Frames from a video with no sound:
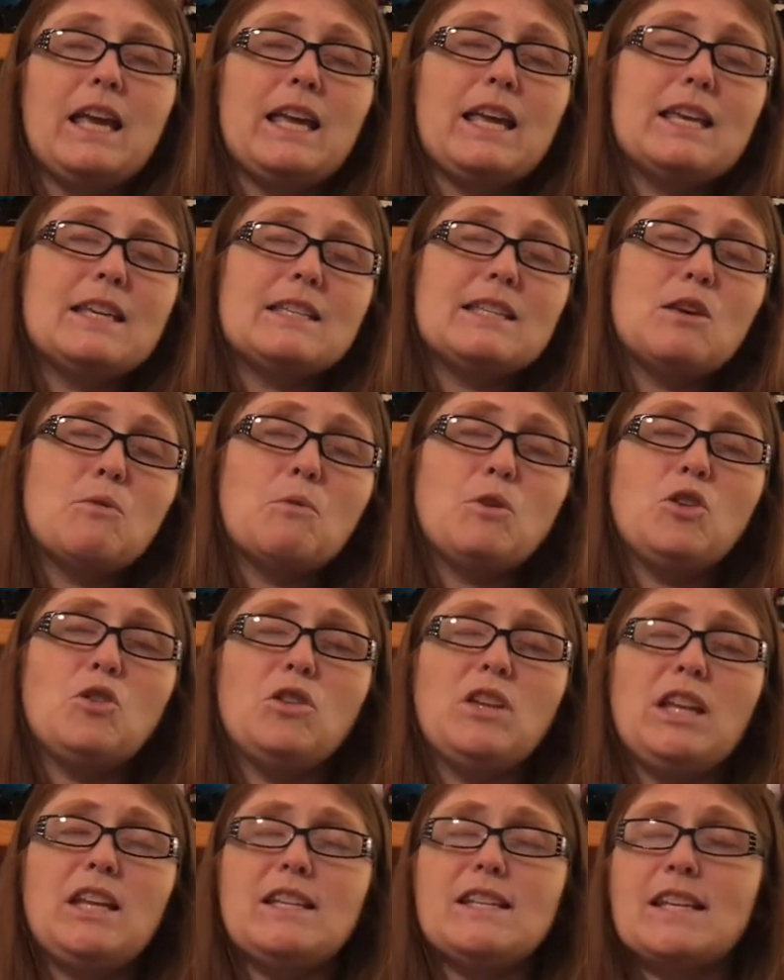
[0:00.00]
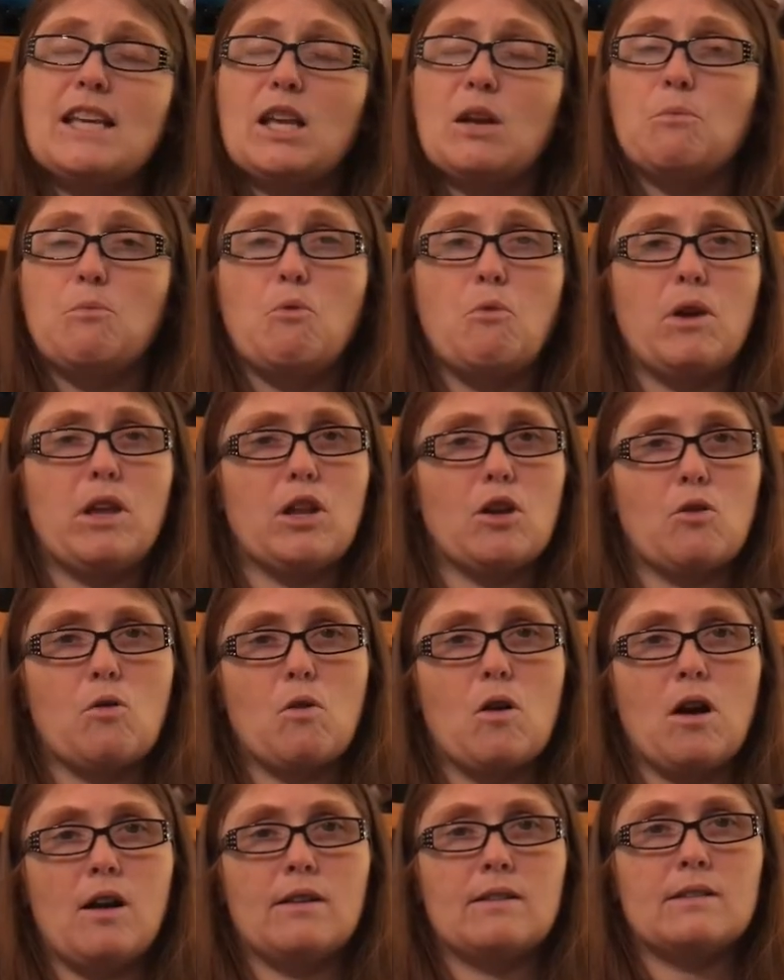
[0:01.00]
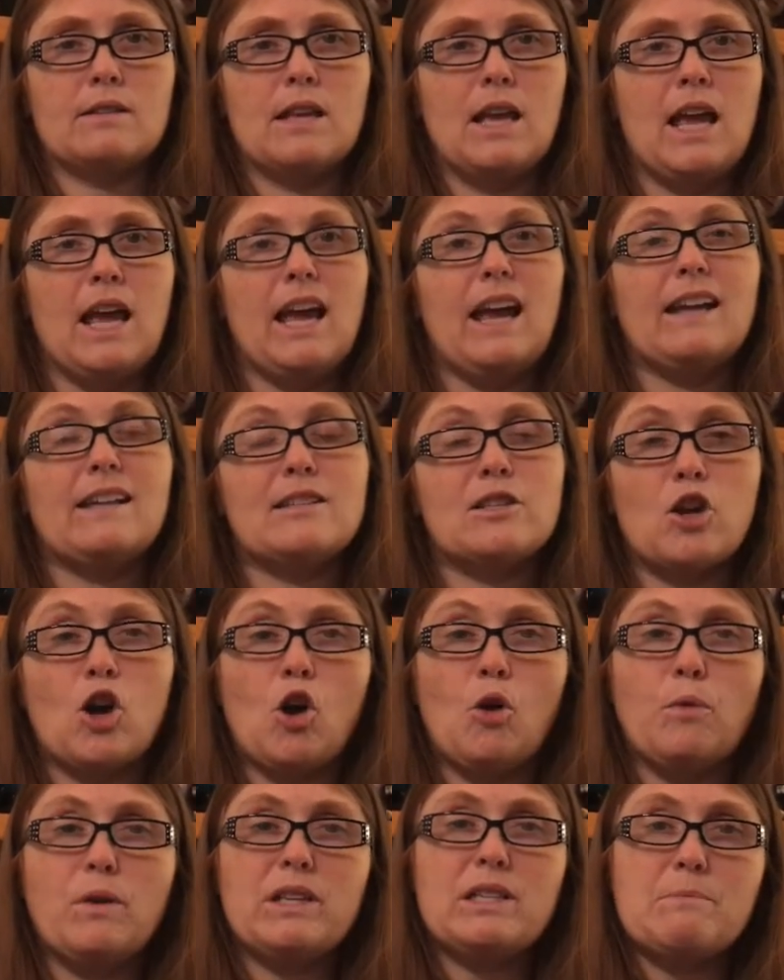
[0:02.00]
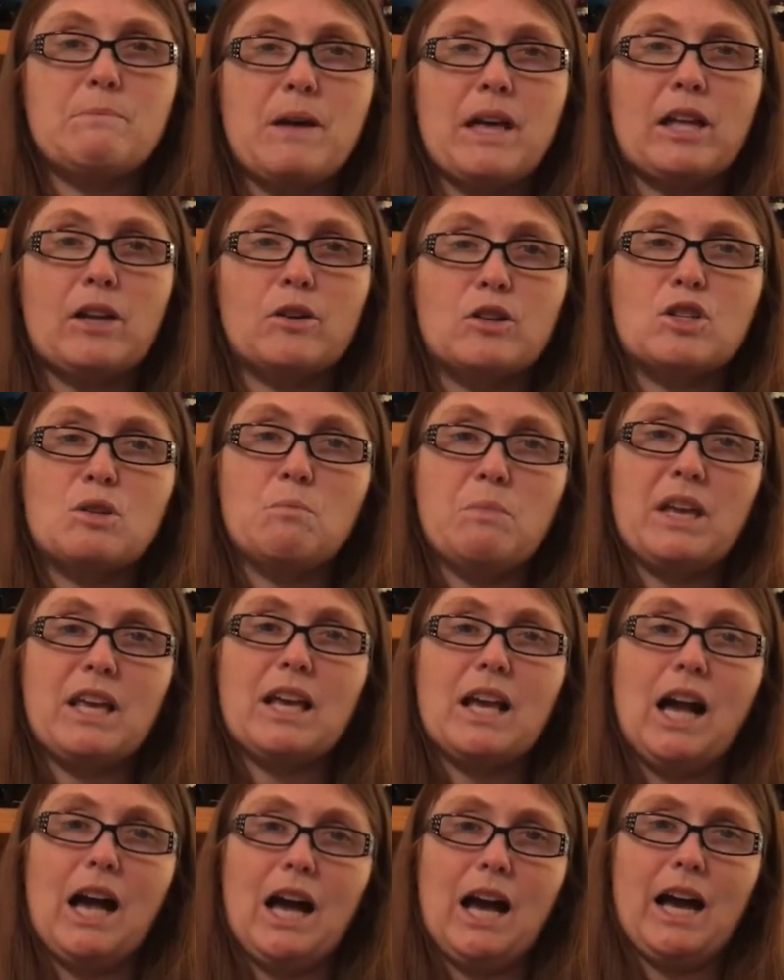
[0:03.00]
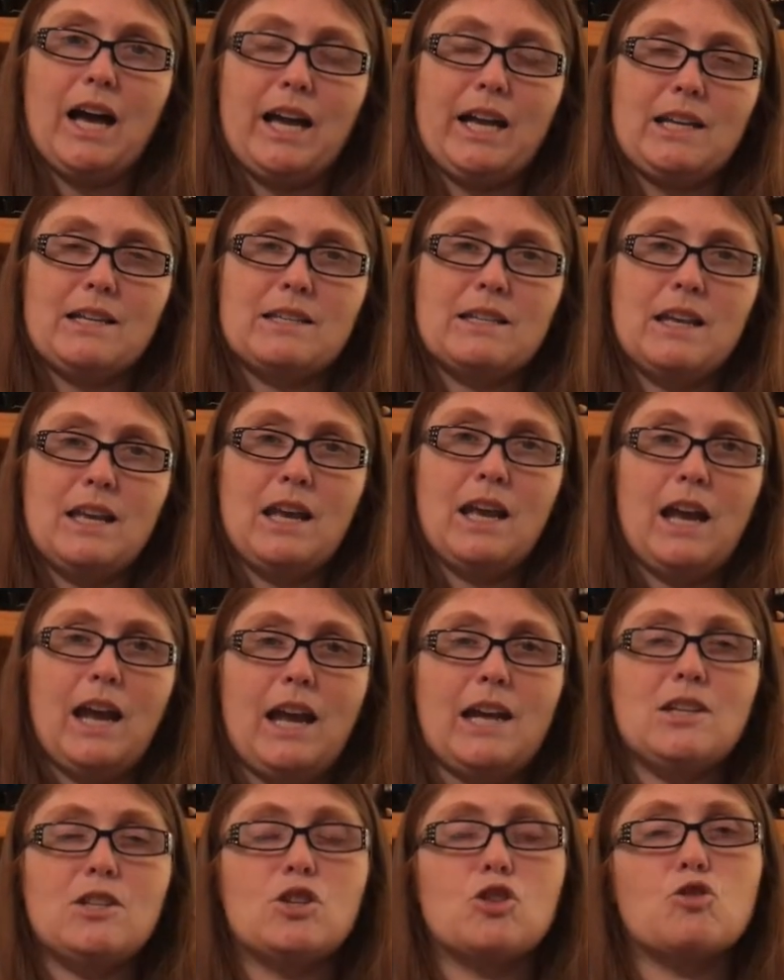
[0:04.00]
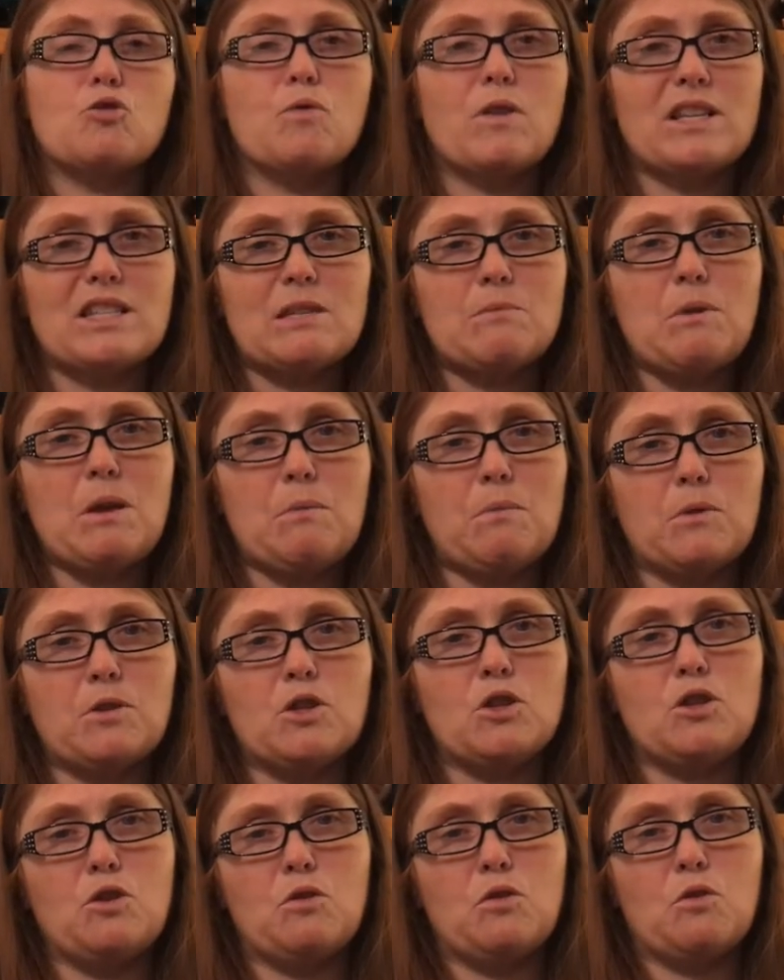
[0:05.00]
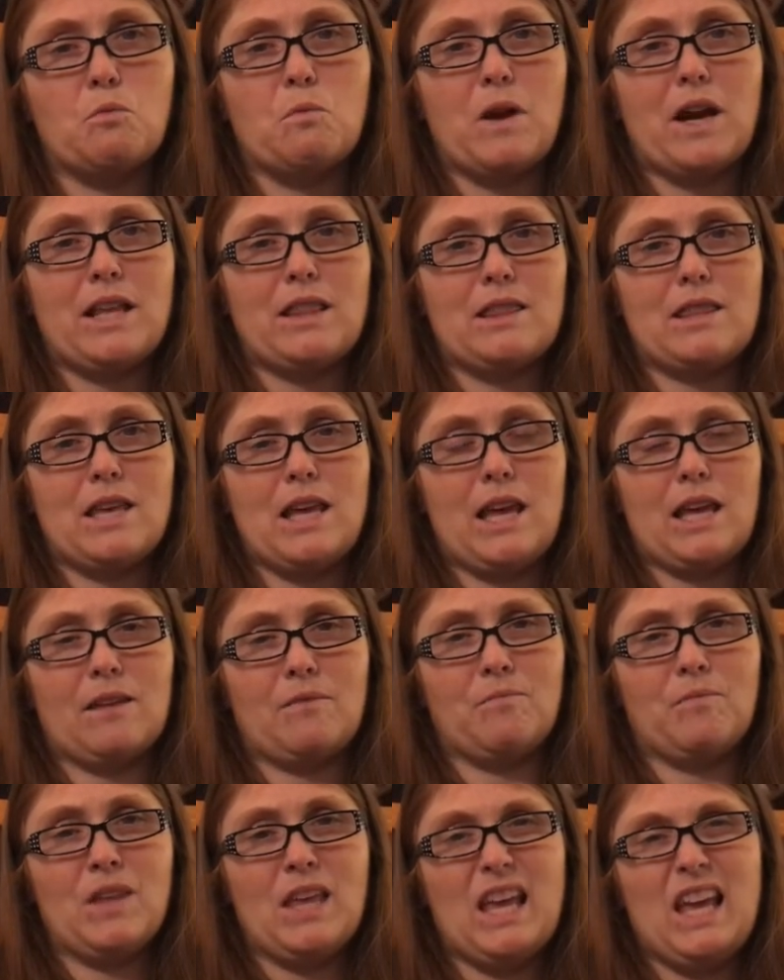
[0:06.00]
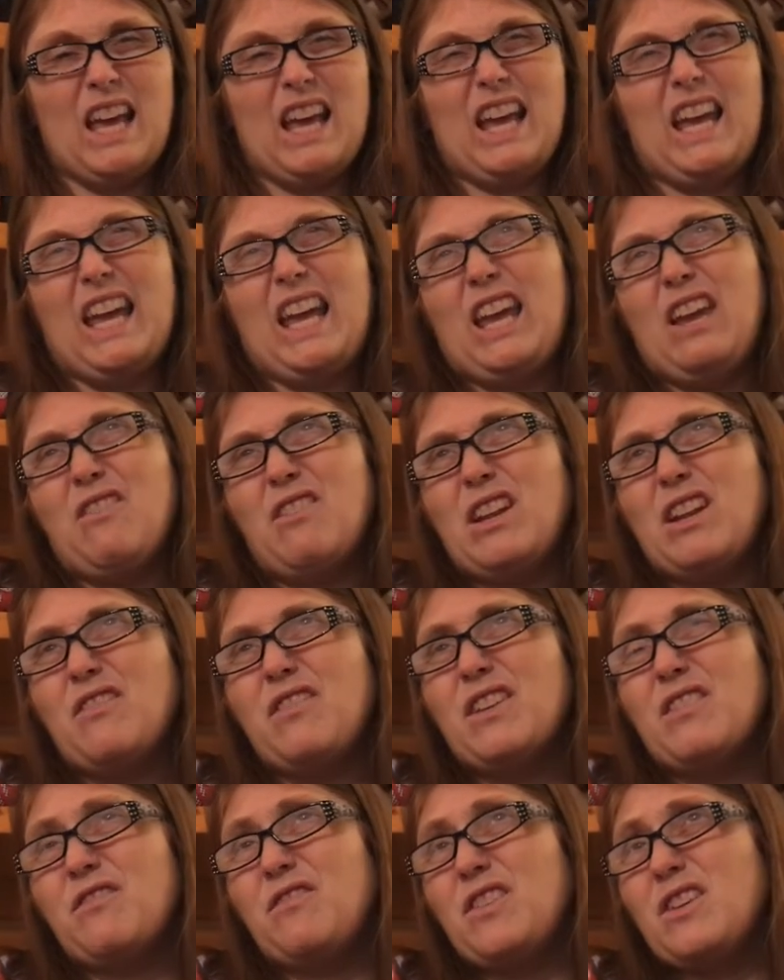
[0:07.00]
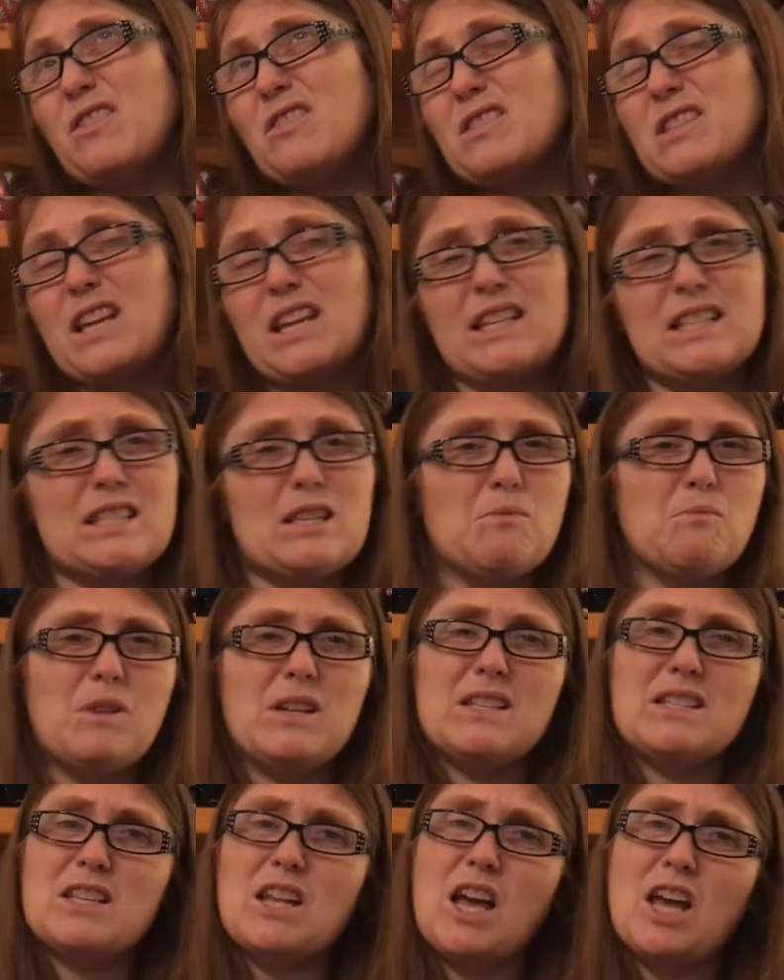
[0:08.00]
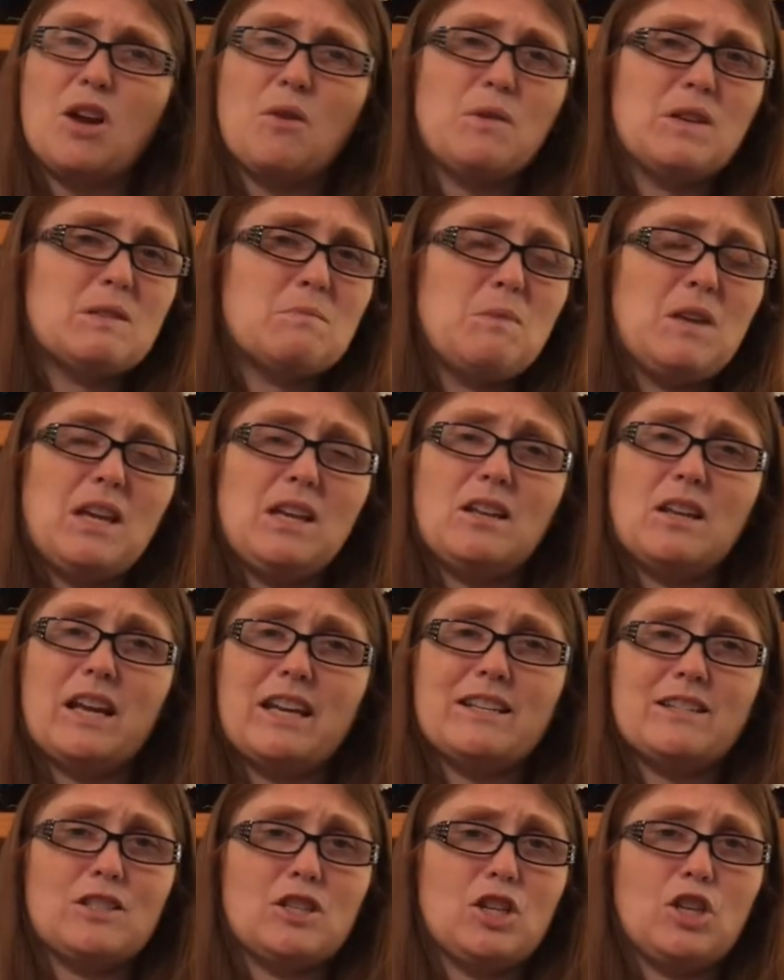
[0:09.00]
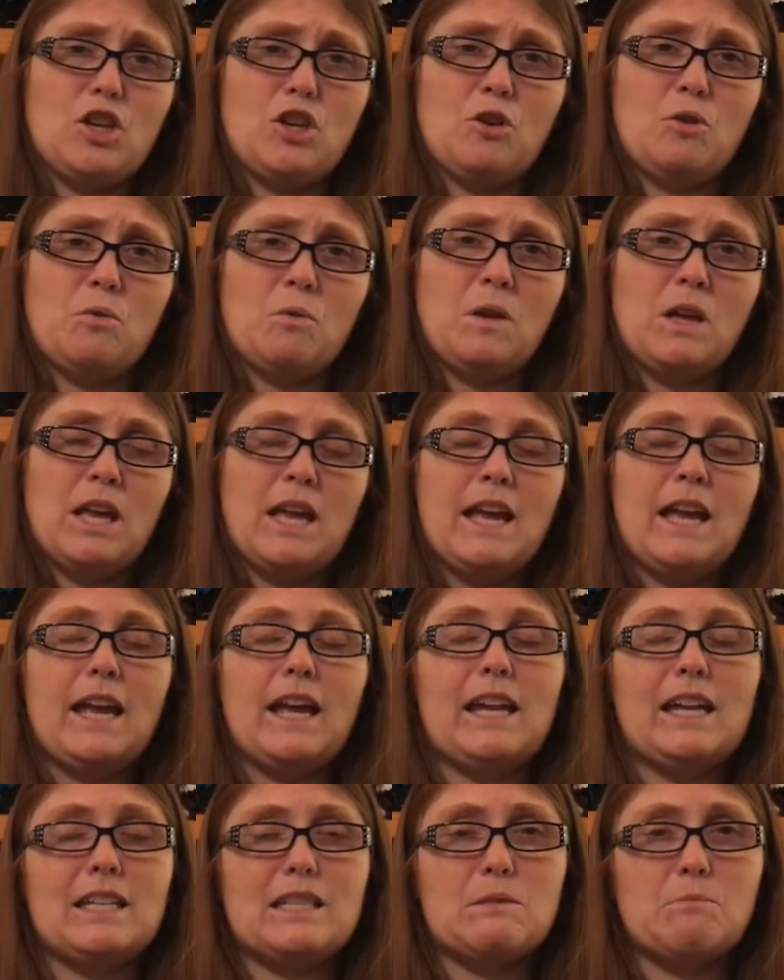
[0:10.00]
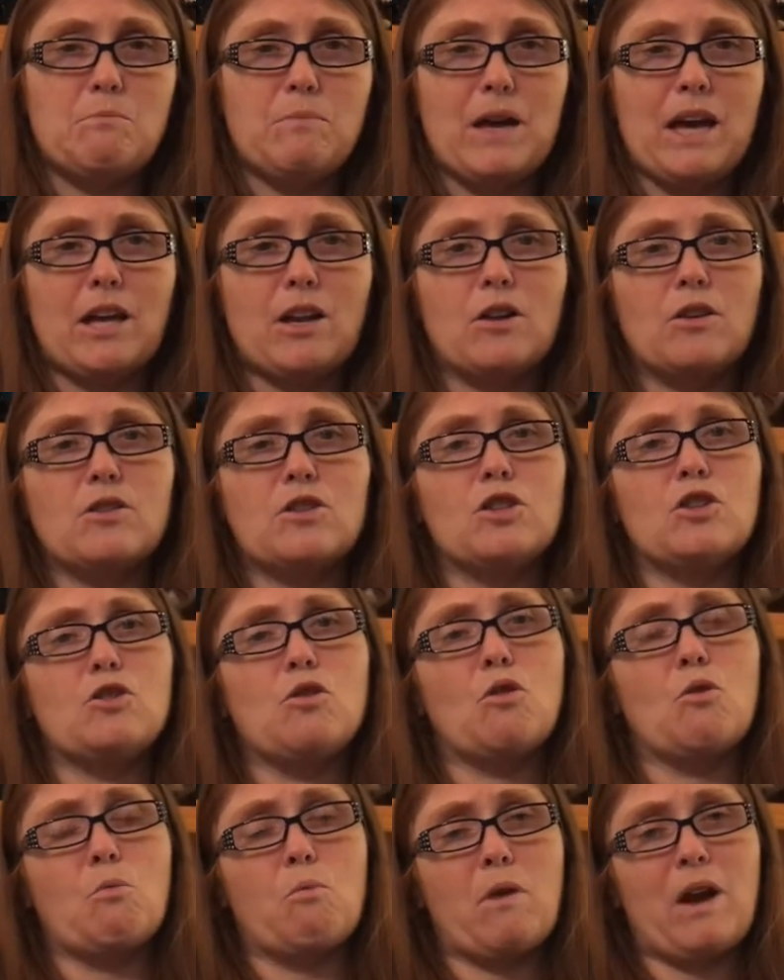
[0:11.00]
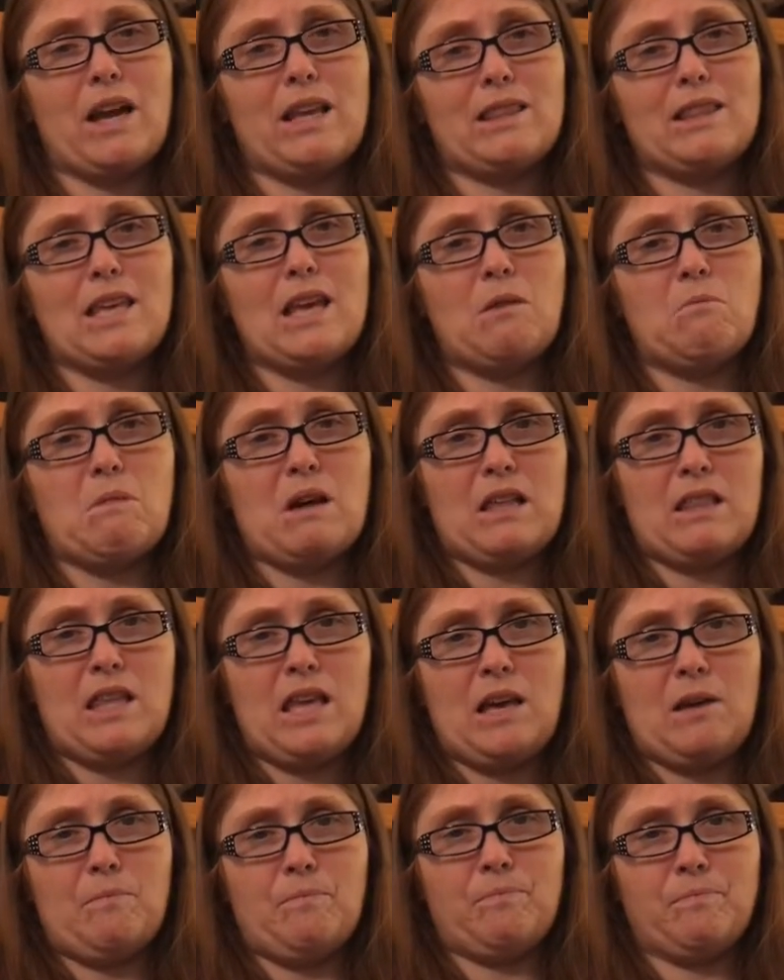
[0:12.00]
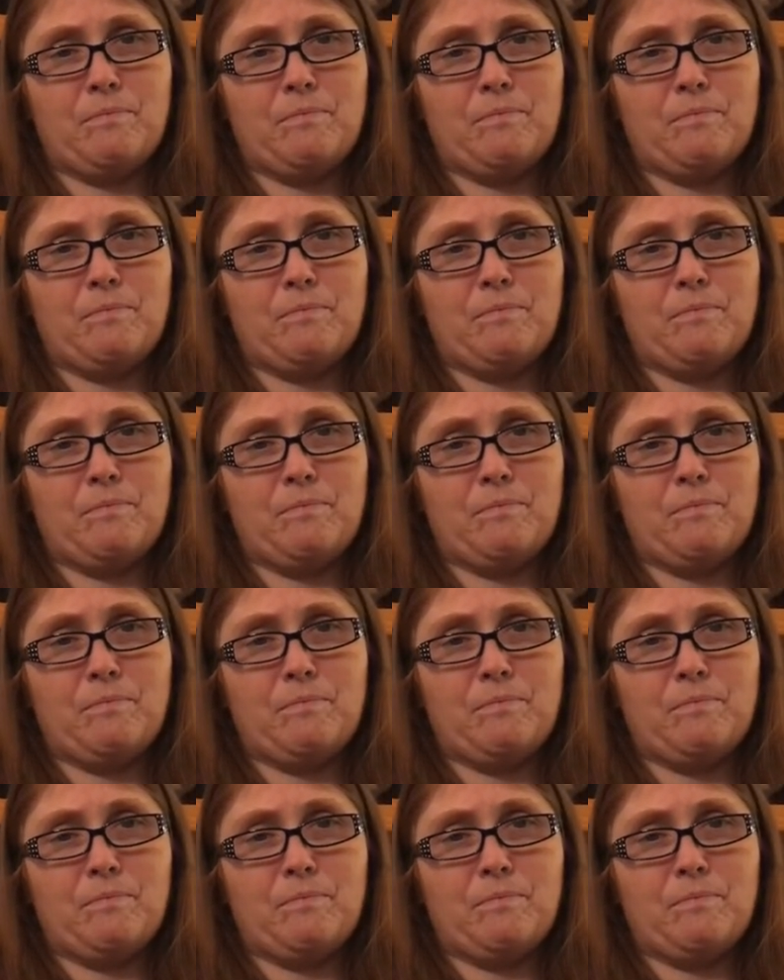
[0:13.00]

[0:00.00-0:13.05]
is that when you need to get a point across, it's always better to be kind and to trust people to do the right thing. Even if it feels like someone's not always being nice to you, it's better to do the right thing by them.